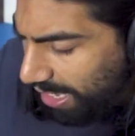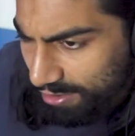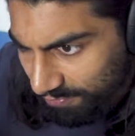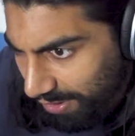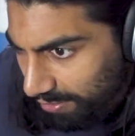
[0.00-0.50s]

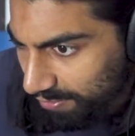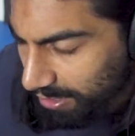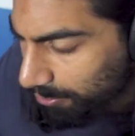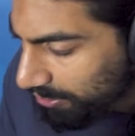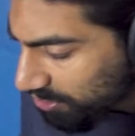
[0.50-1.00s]
And the final thing
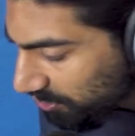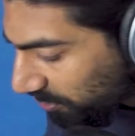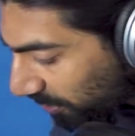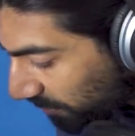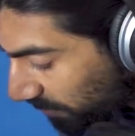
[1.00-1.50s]
I want to touch
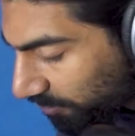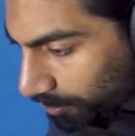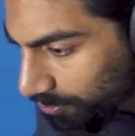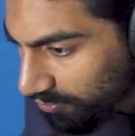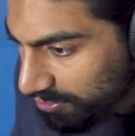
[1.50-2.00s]
on before
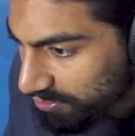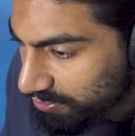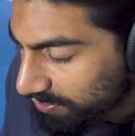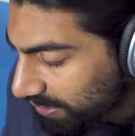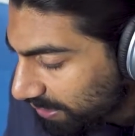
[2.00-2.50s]
we move on
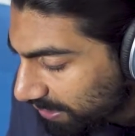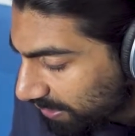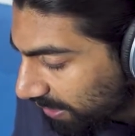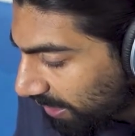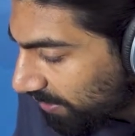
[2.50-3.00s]
to the